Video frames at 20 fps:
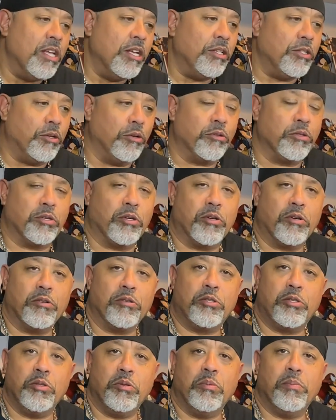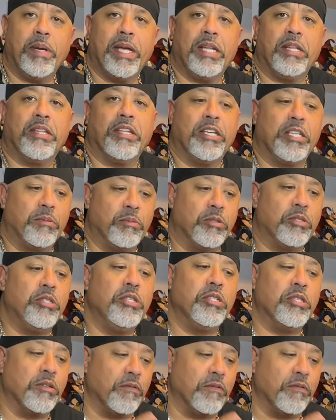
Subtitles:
Those are her two main things, but she's a